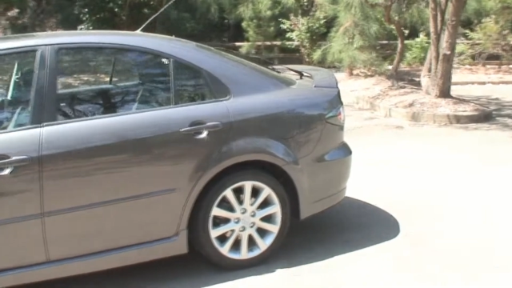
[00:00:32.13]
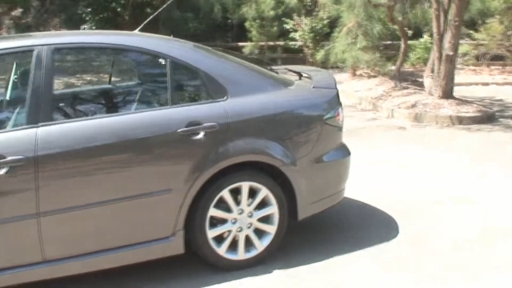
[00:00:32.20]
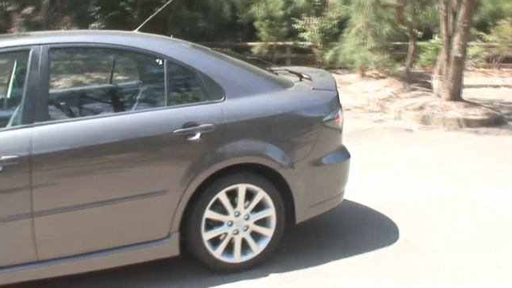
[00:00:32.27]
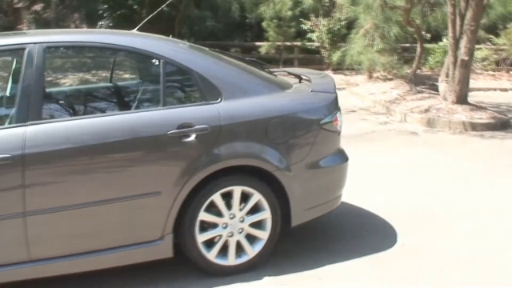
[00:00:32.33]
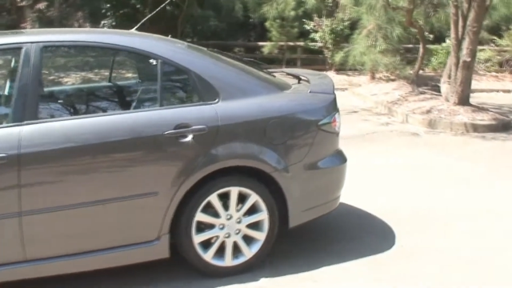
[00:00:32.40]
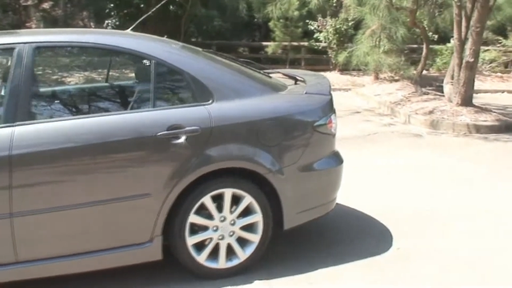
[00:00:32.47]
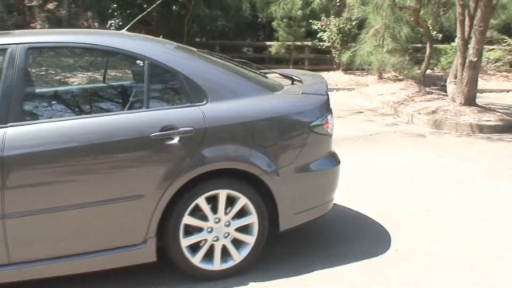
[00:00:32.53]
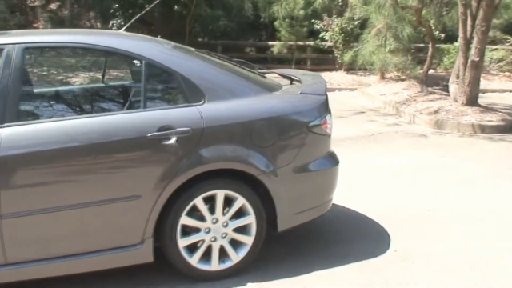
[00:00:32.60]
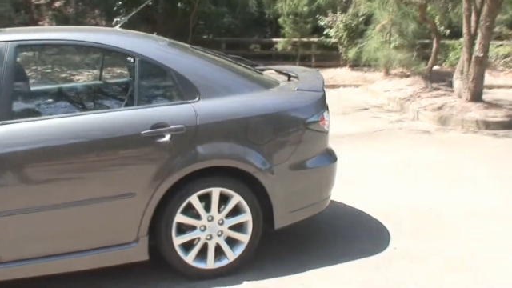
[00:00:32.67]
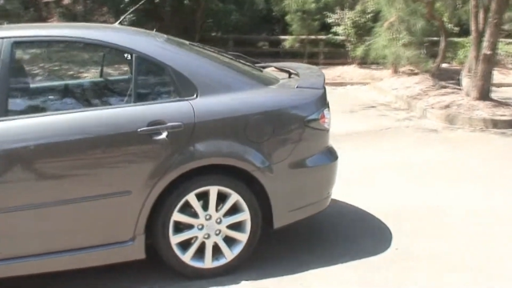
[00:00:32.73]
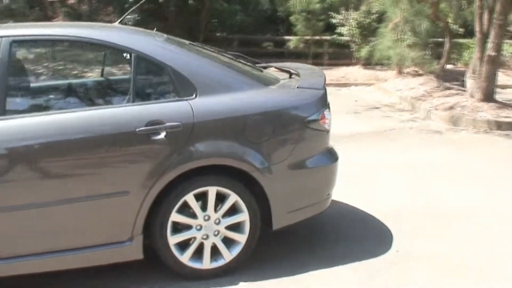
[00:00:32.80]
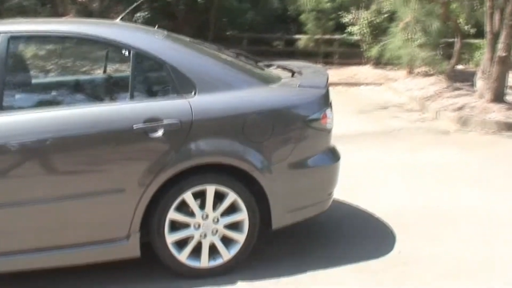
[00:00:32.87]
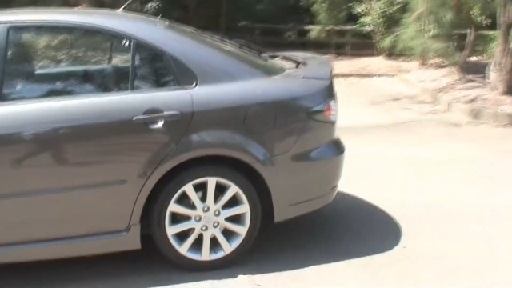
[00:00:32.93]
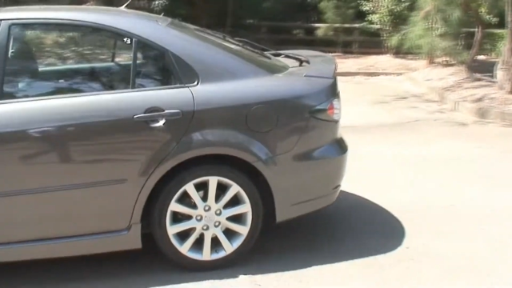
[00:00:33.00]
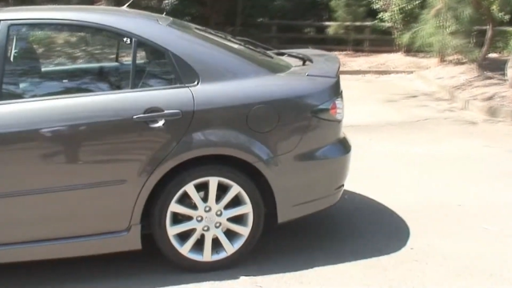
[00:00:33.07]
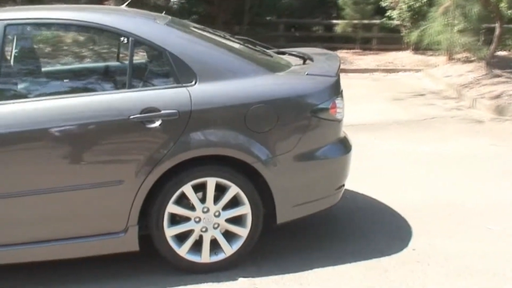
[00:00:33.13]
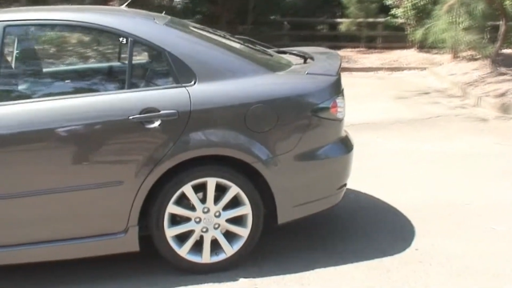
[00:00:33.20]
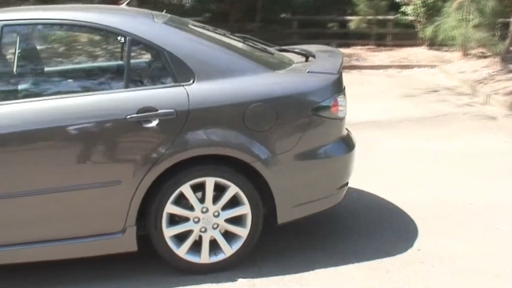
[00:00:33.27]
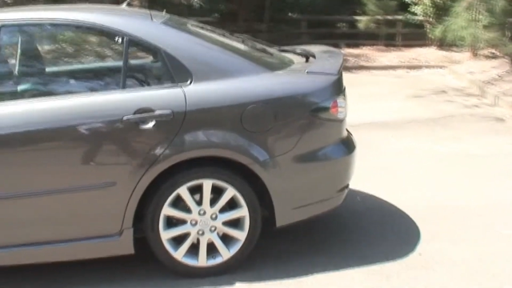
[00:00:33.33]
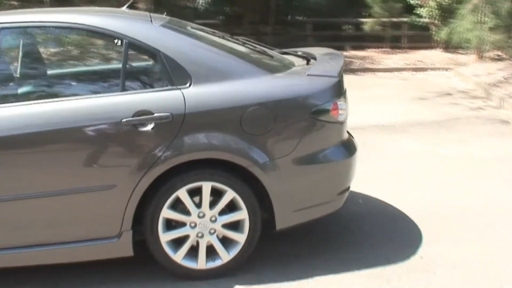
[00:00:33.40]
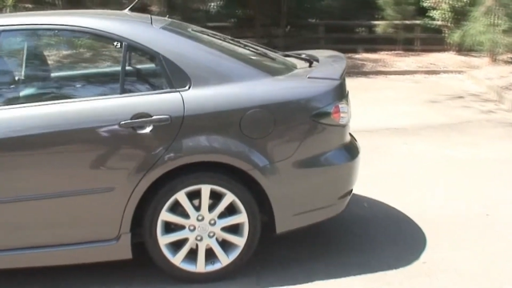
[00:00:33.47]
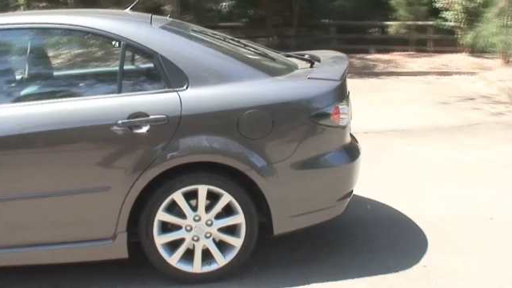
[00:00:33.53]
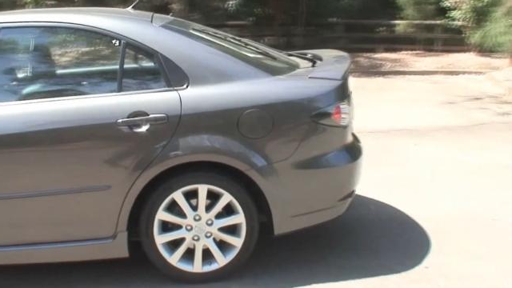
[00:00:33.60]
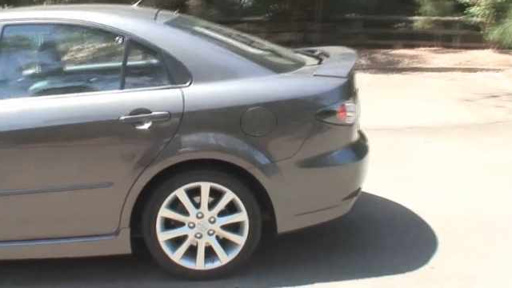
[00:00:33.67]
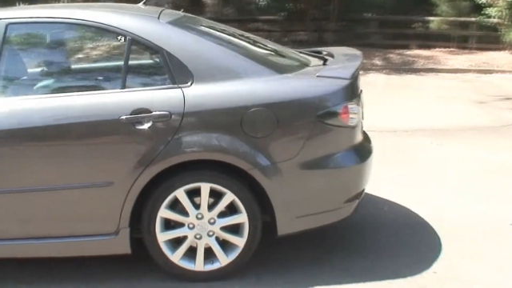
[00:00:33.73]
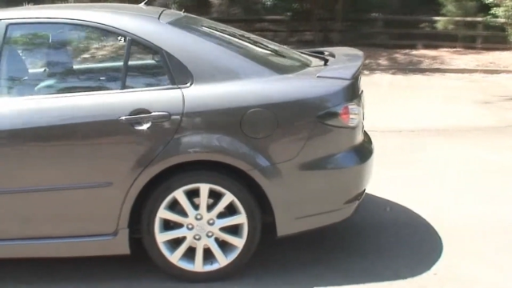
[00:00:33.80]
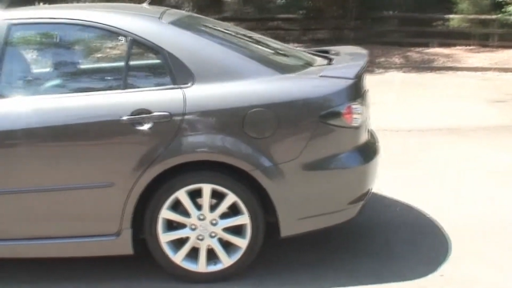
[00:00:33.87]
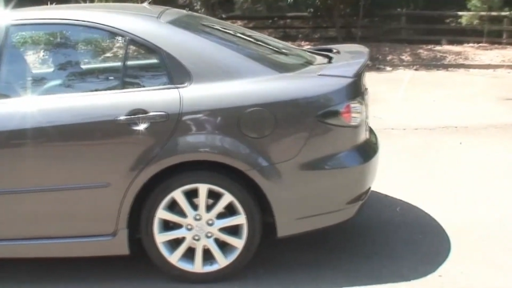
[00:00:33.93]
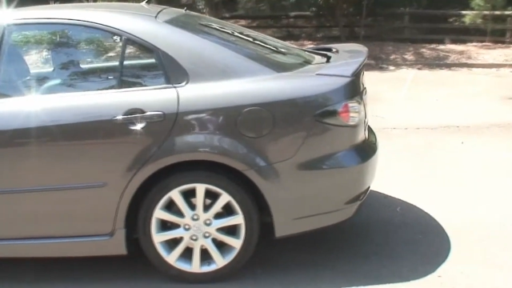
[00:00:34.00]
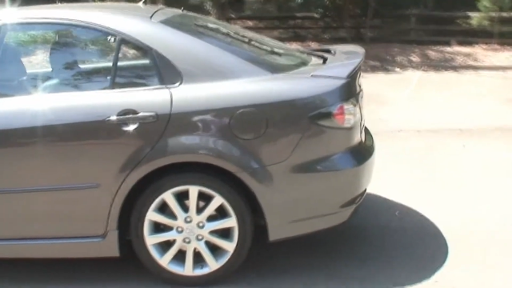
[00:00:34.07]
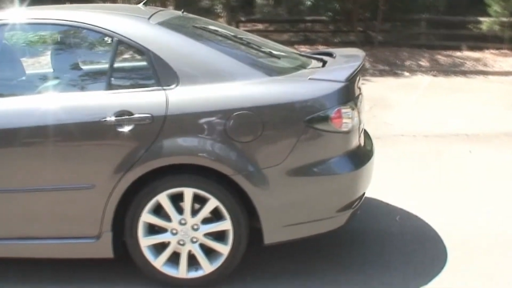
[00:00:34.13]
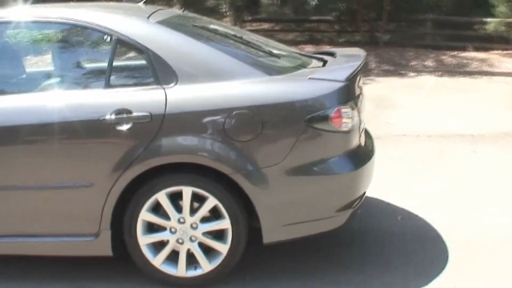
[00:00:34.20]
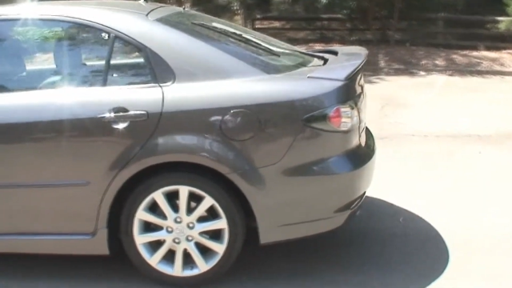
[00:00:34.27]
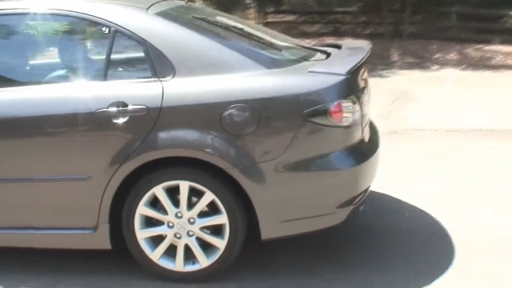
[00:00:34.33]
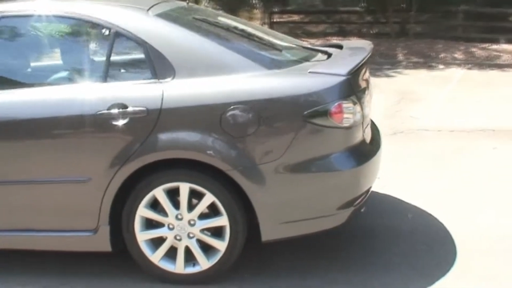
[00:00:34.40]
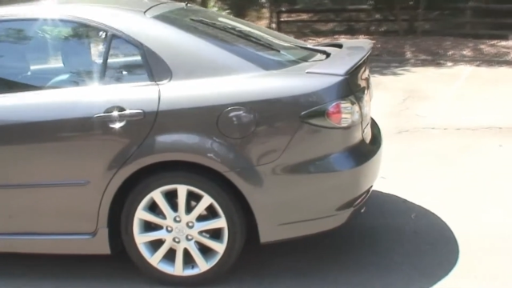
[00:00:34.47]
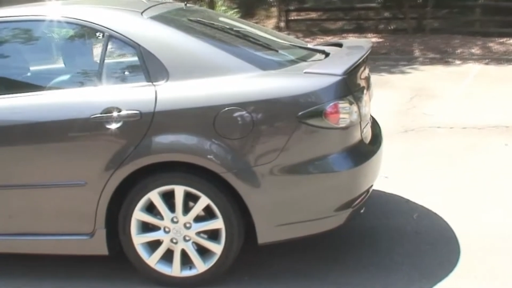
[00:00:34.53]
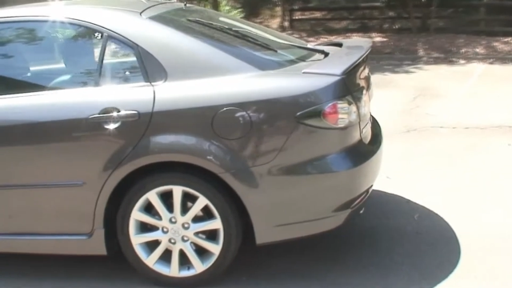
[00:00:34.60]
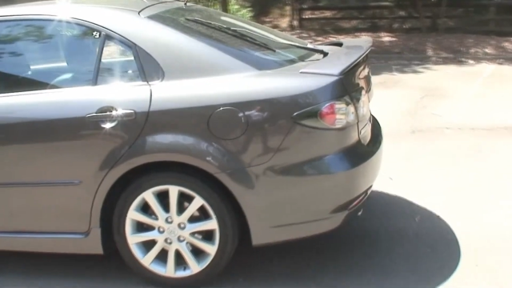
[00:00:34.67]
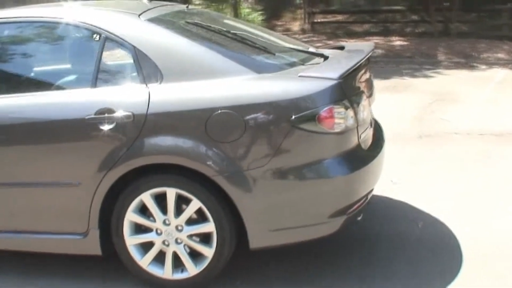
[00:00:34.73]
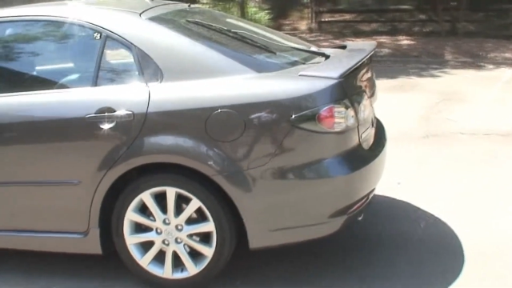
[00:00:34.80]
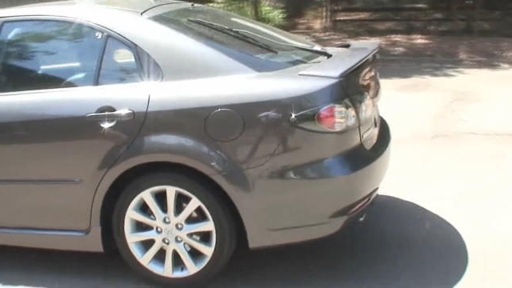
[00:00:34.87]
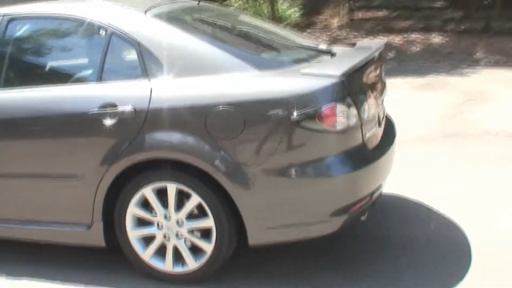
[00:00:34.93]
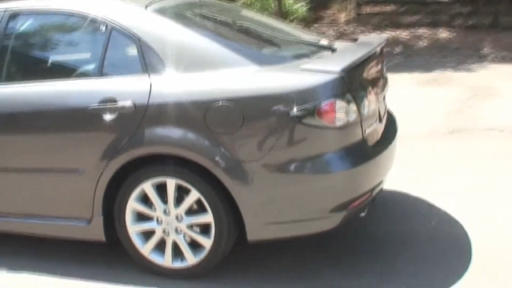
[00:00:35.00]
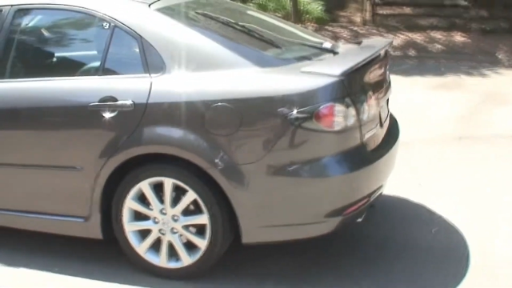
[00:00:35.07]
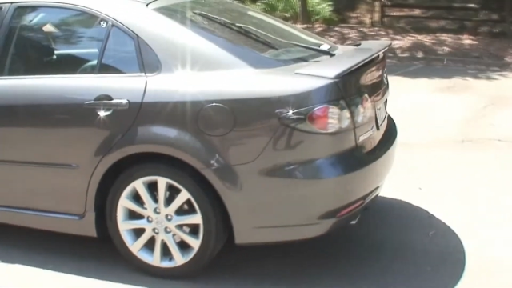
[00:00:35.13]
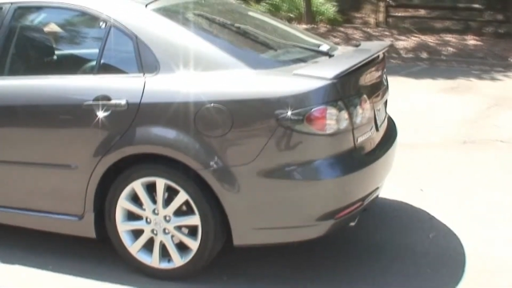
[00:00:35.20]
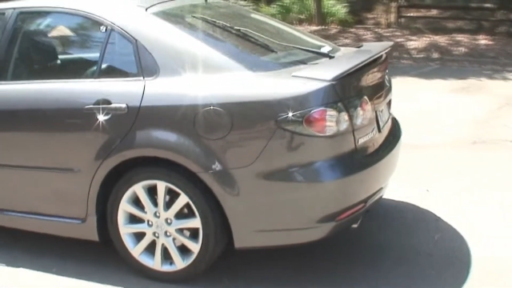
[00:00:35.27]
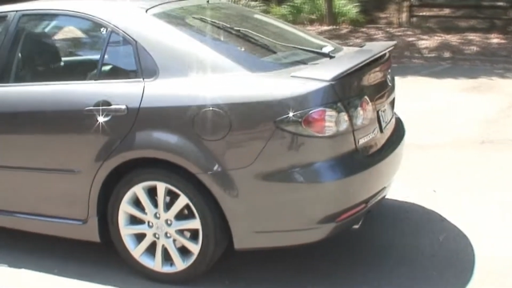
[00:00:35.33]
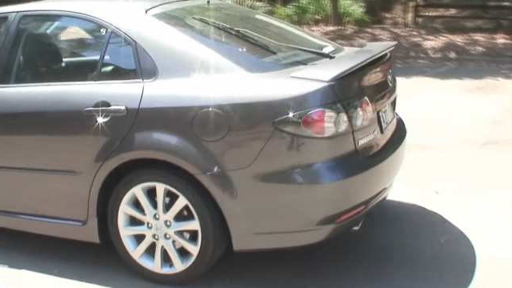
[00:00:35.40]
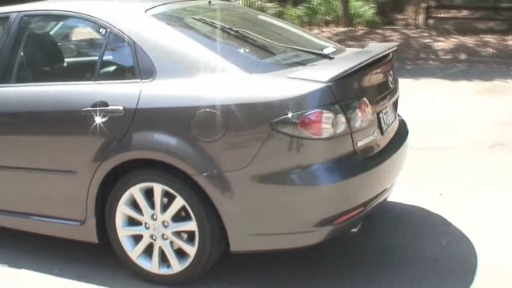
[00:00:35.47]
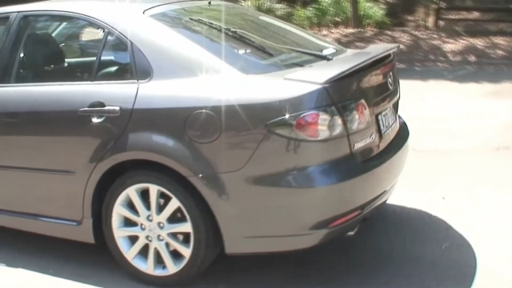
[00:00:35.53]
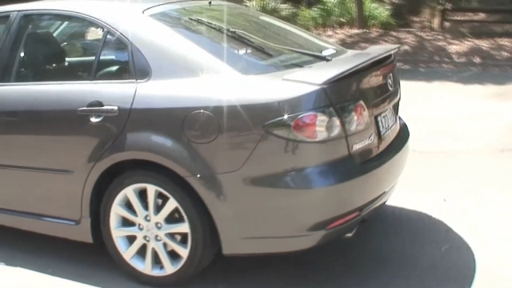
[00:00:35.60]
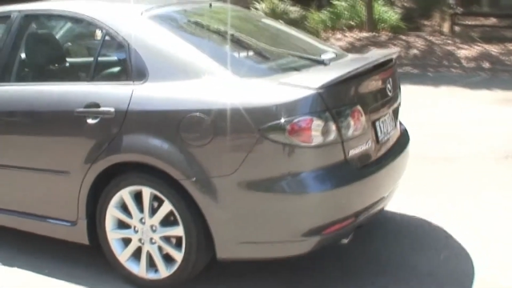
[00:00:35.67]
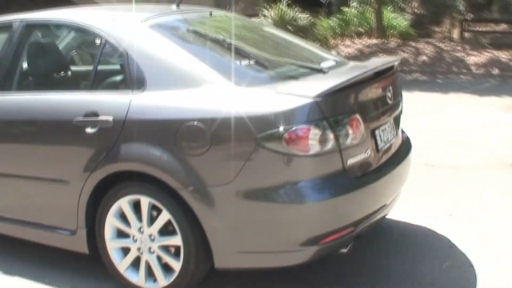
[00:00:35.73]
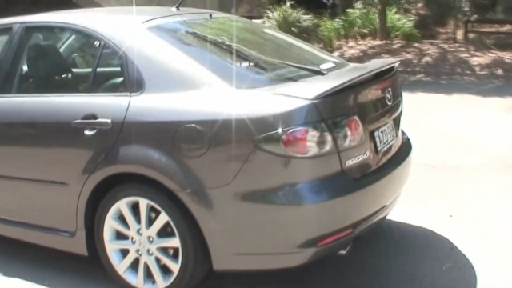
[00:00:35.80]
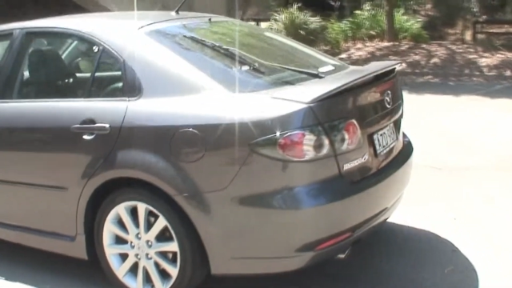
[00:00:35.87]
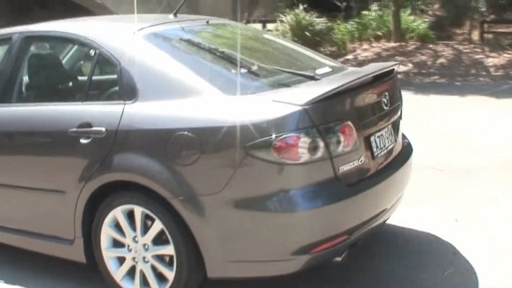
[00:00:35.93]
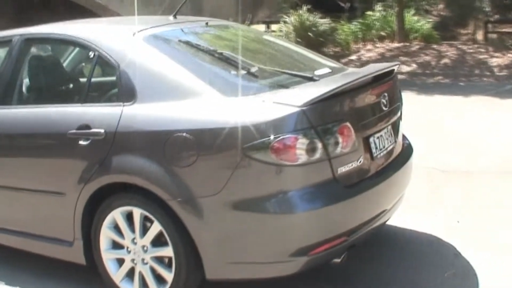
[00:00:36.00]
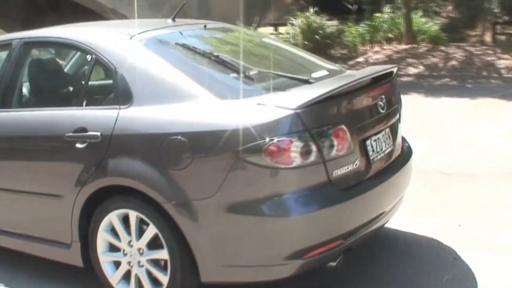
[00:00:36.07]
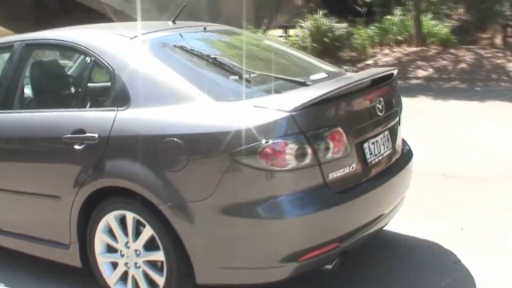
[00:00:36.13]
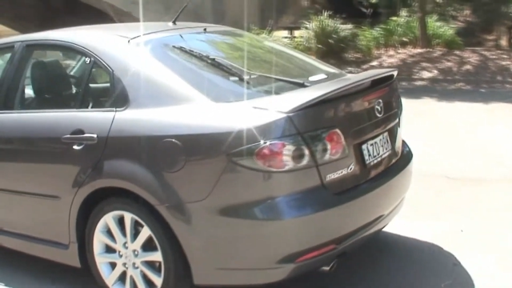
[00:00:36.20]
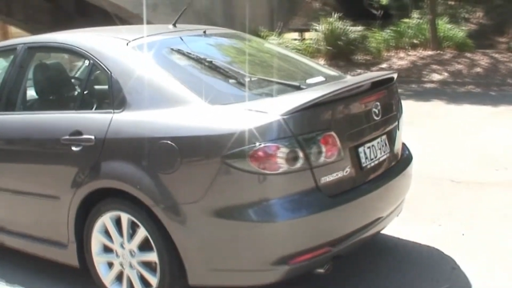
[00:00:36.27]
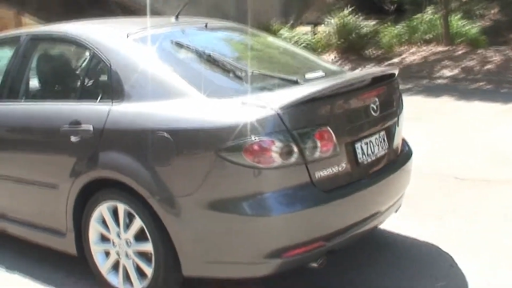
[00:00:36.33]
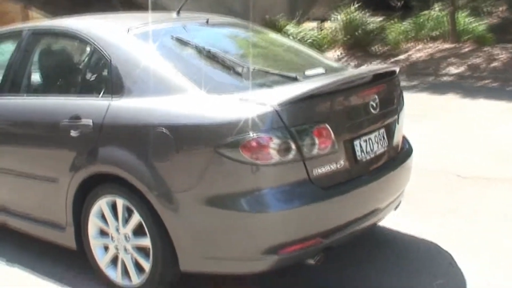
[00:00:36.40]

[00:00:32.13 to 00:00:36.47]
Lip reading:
Nobody's mouth can be seen.